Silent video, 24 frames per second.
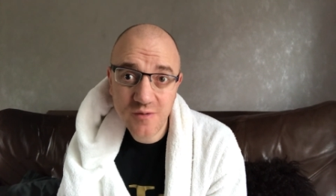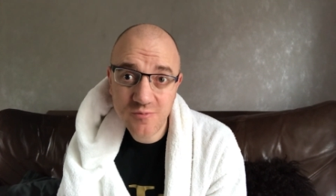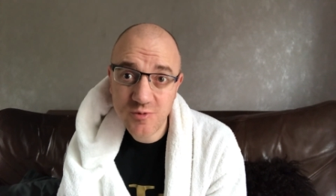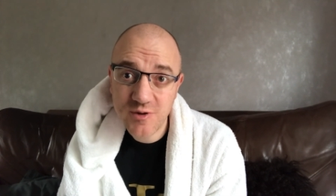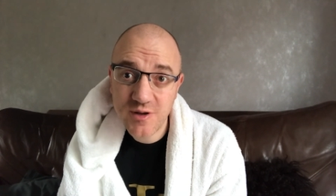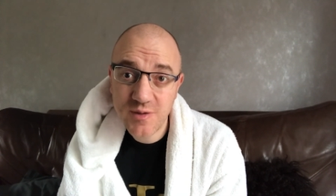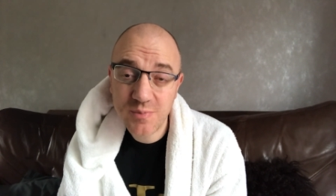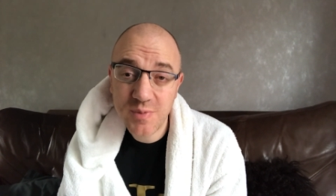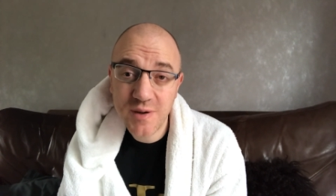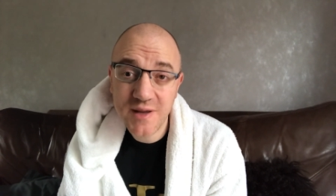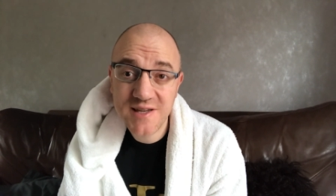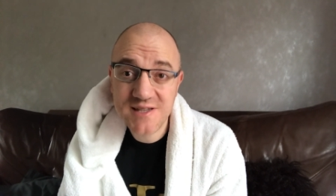I'm
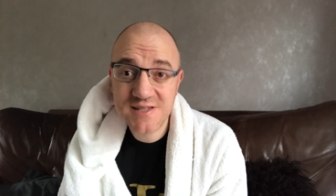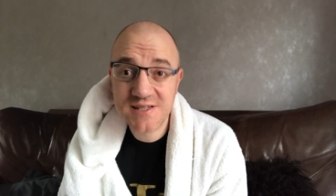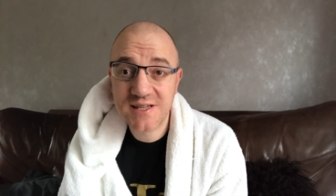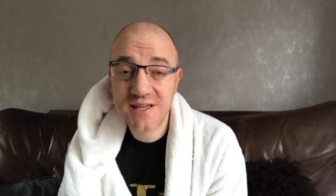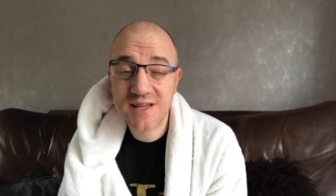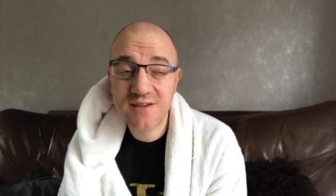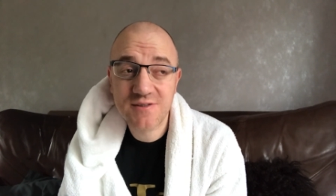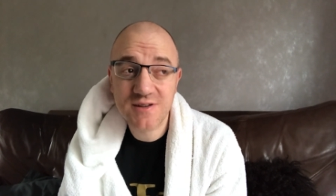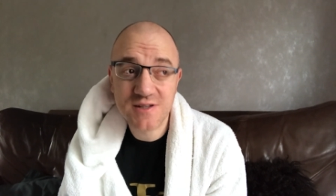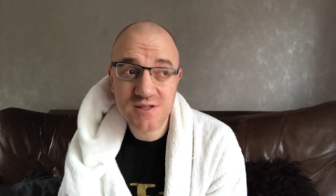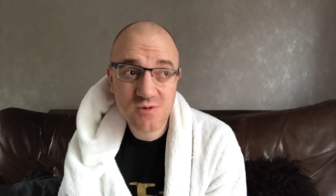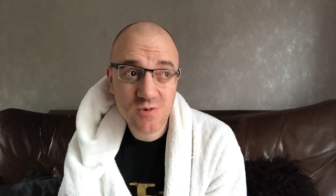really pleased to
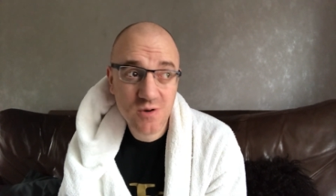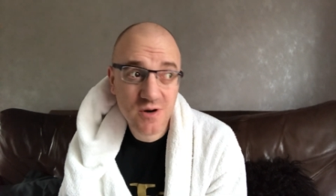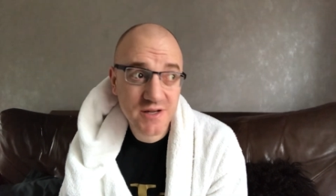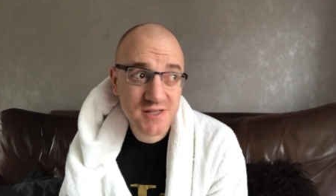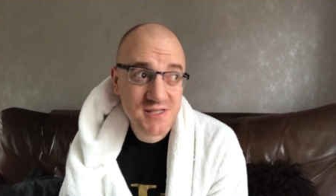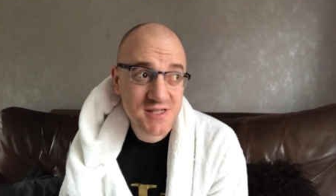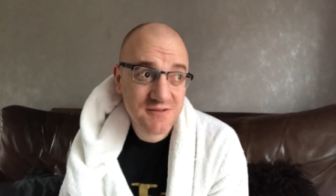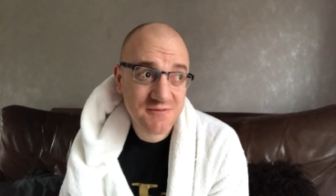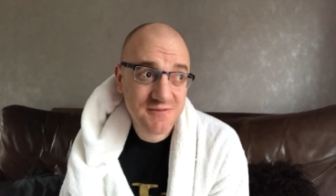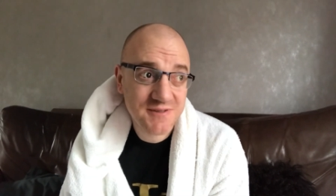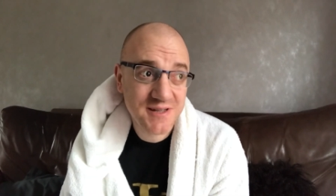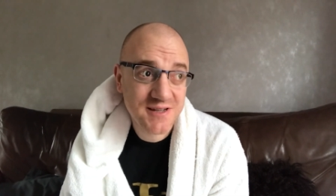give it to I
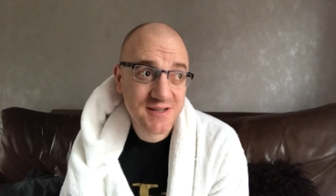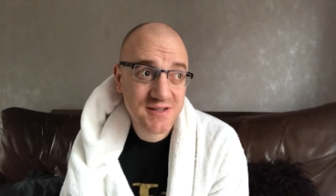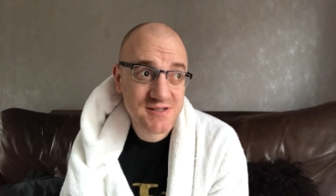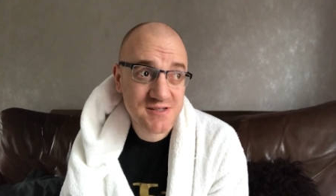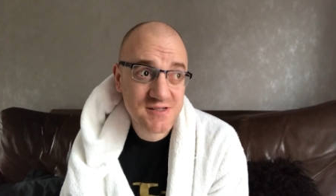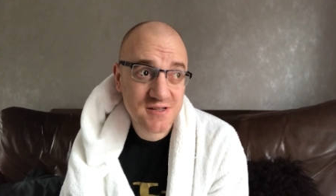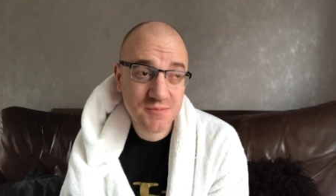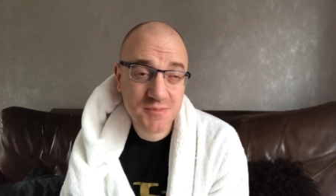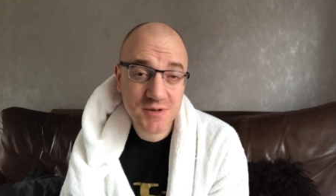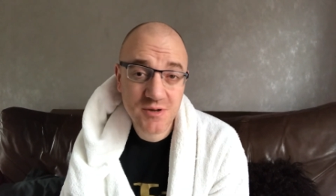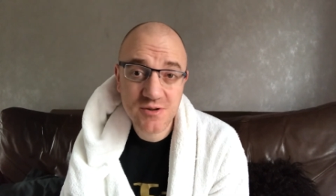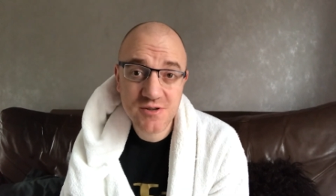T V,
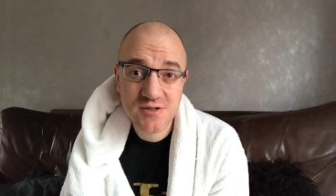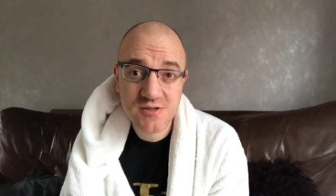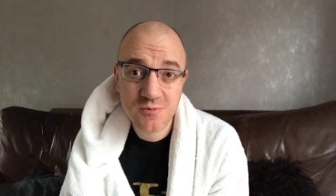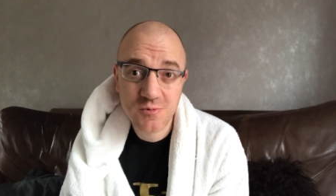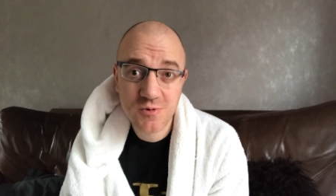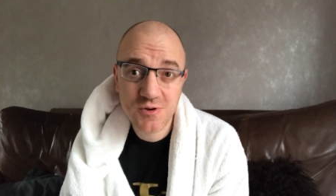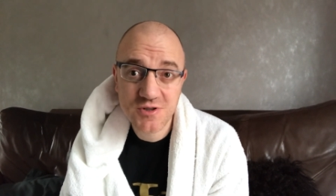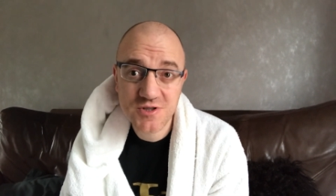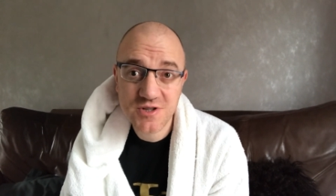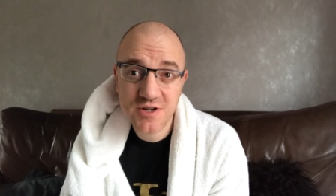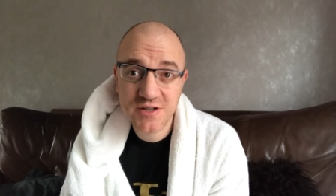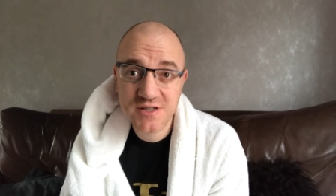because I mean, I used to
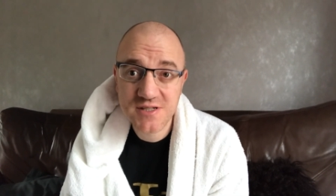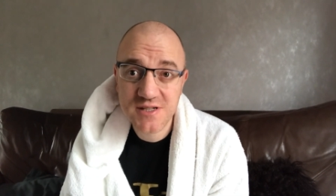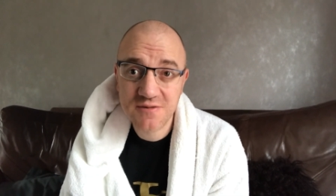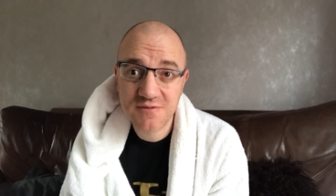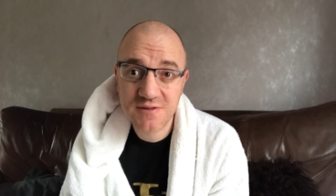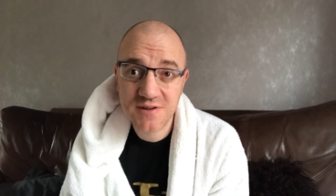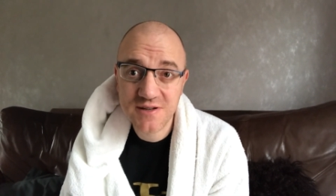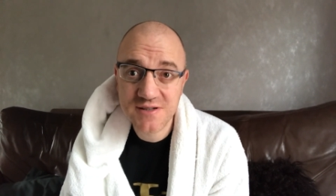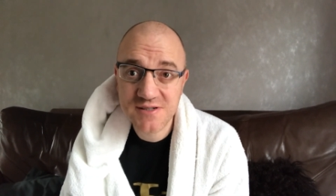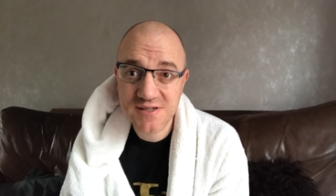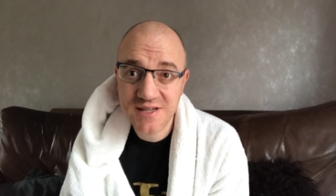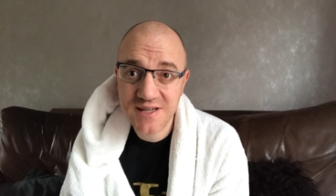watch I T
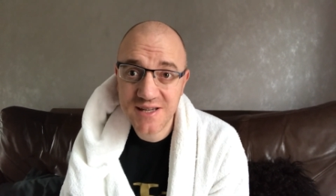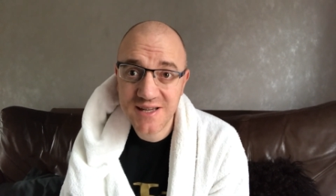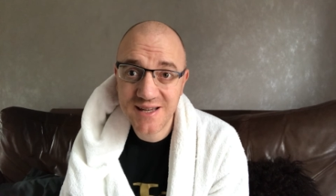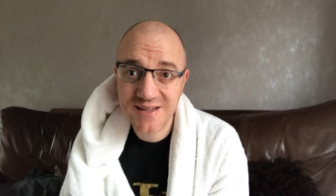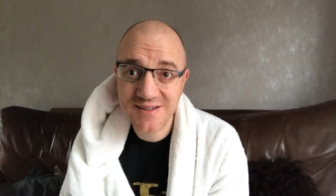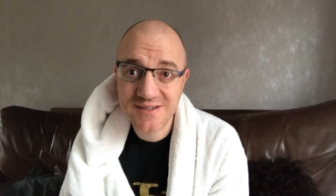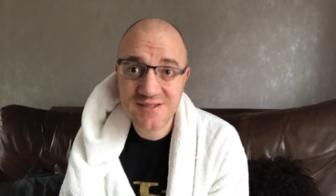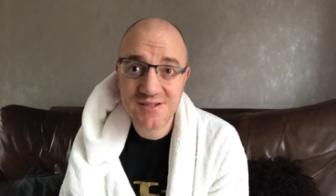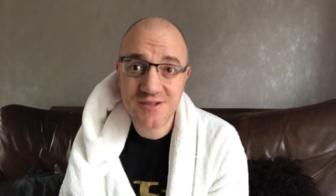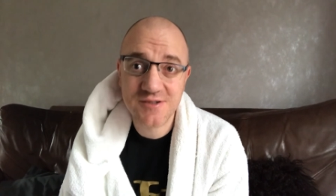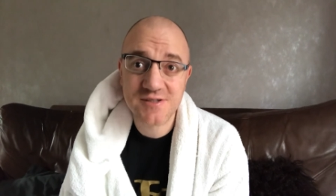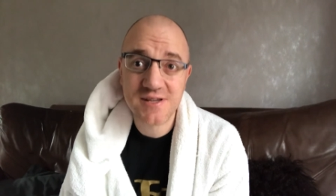V as a
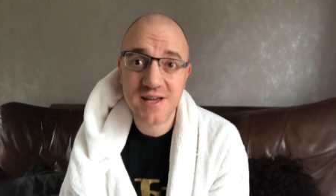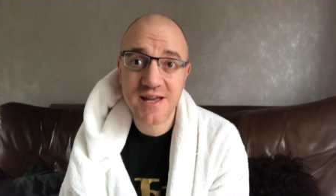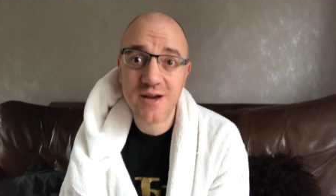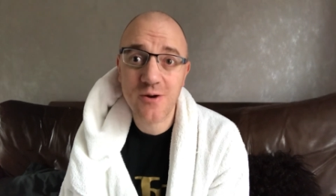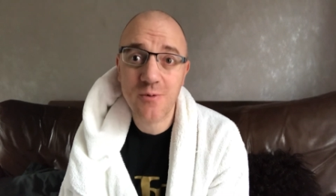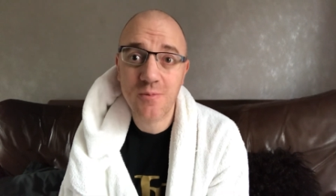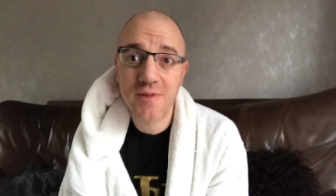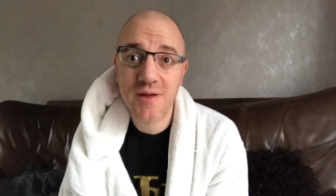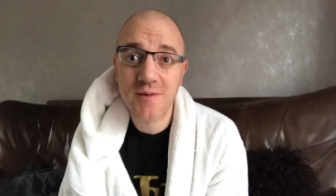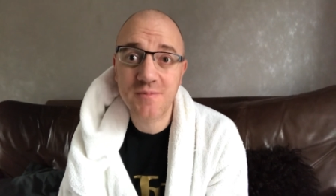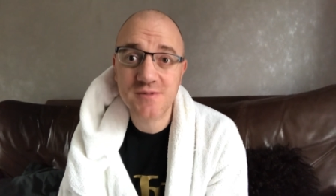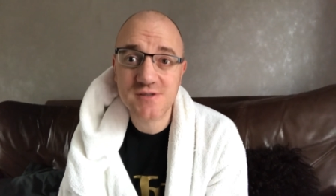kid, so to
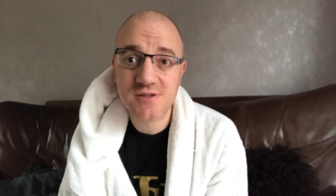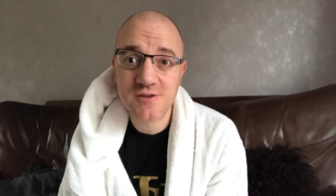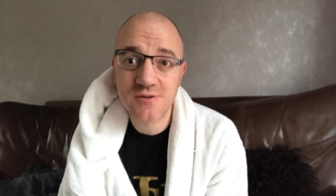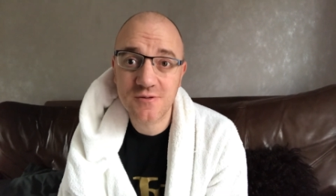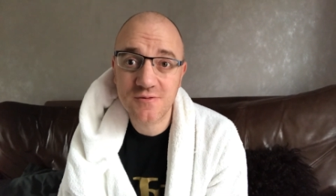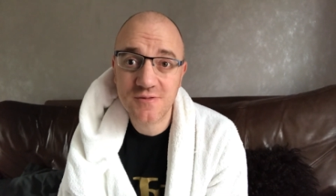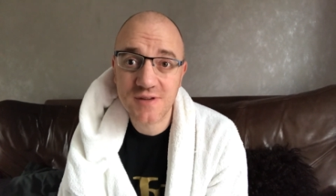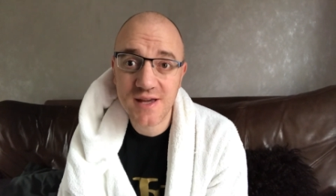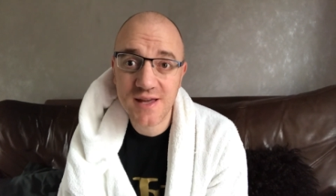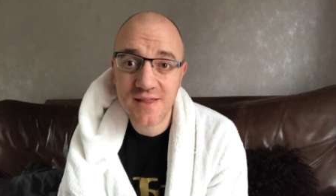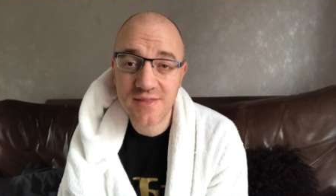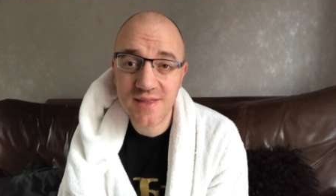help them sort
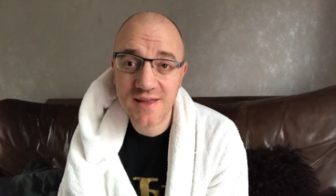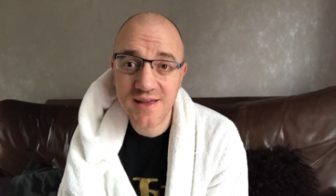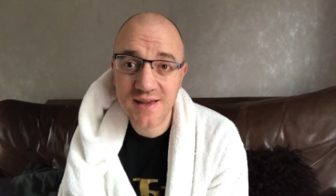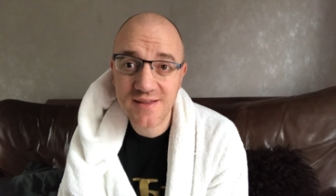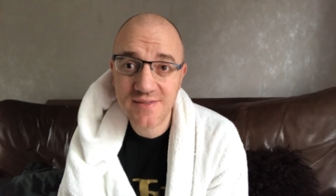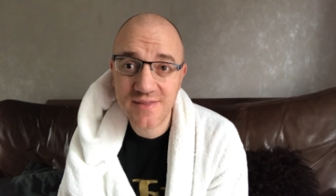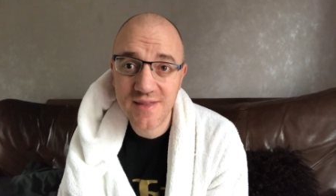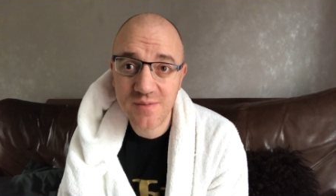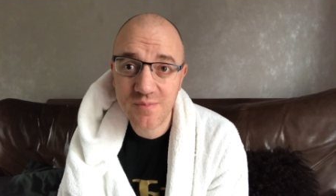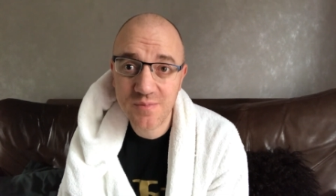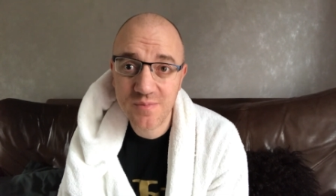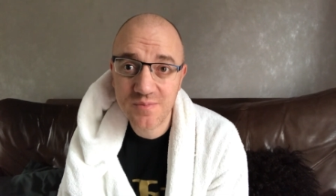of get their,
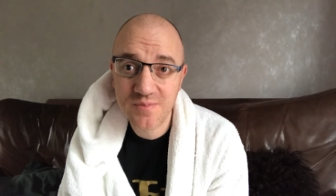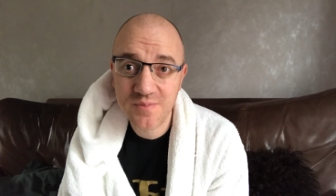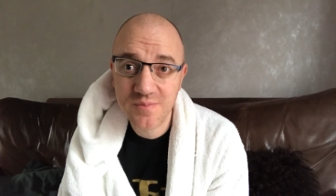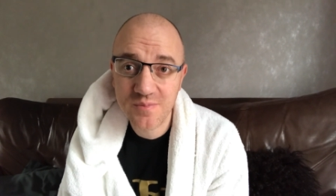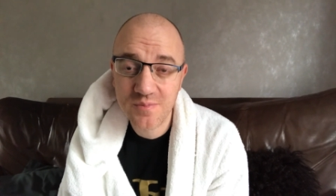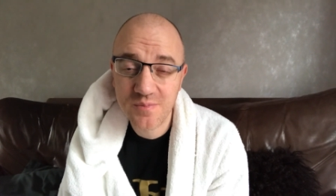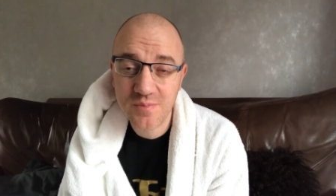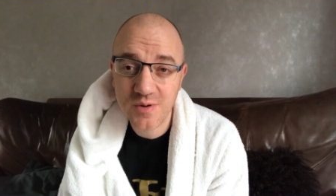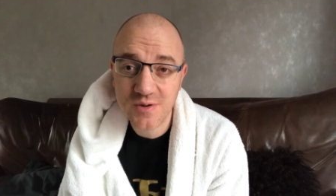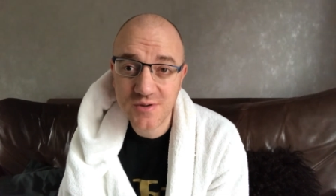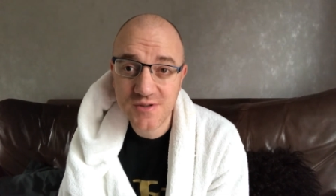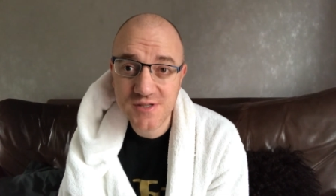their
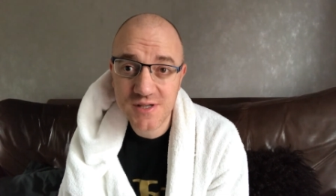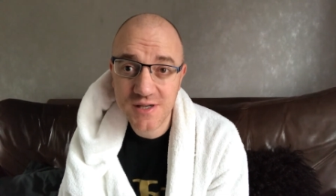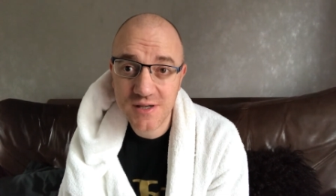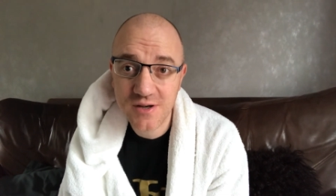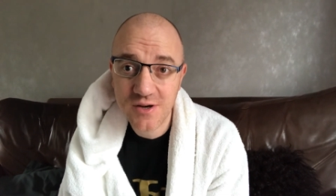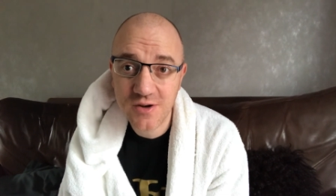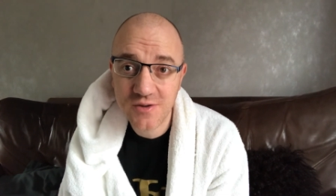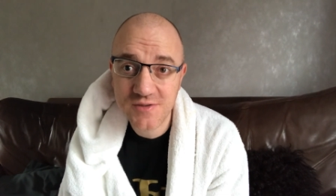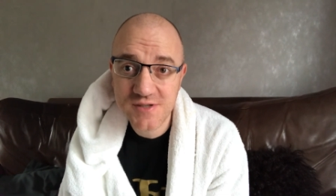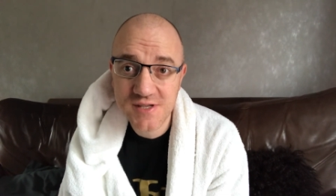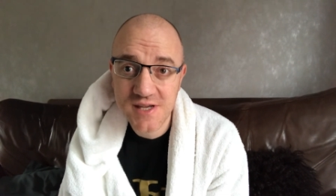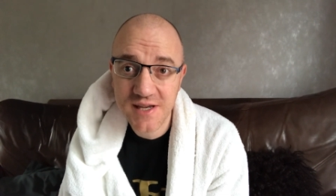boxing
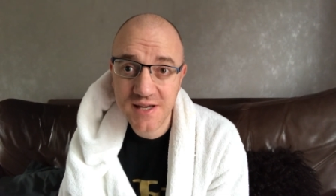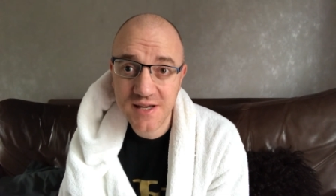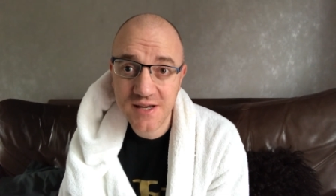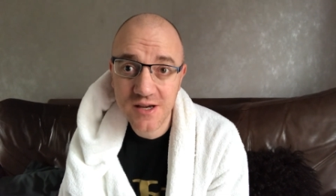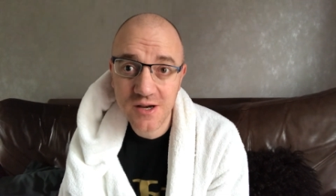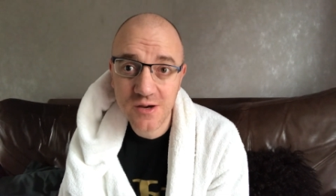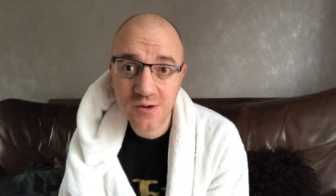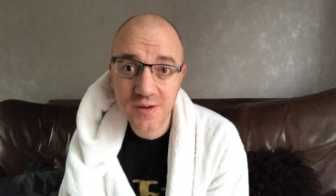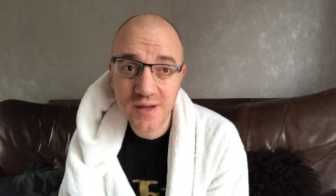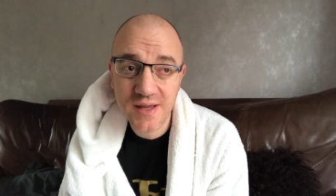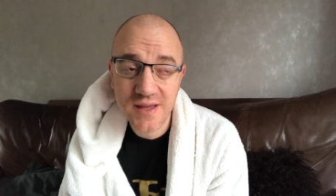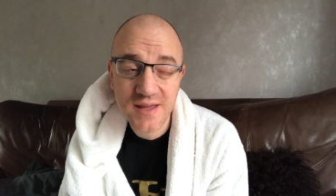content
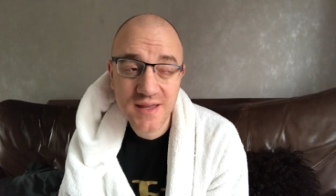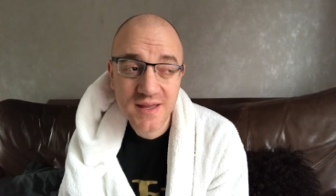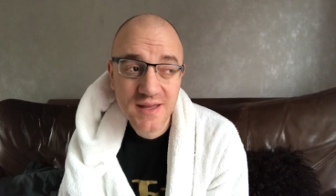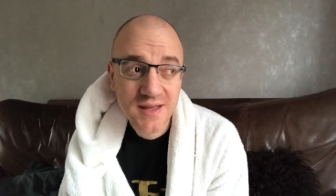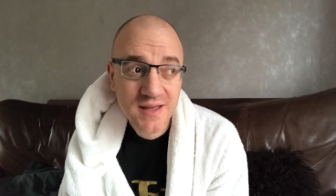going,